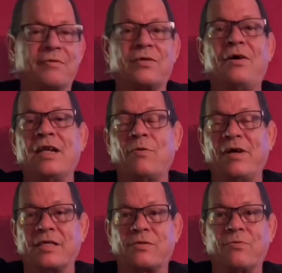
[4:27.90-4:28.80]
So
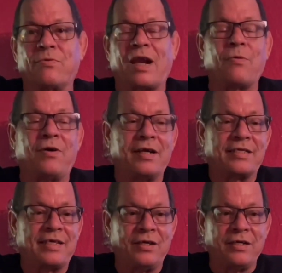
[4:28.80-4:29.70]
anyways, what I want to
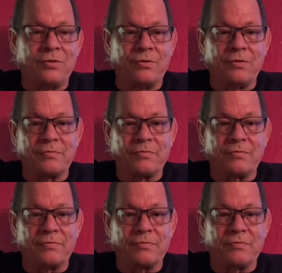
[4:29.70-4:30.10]
tell you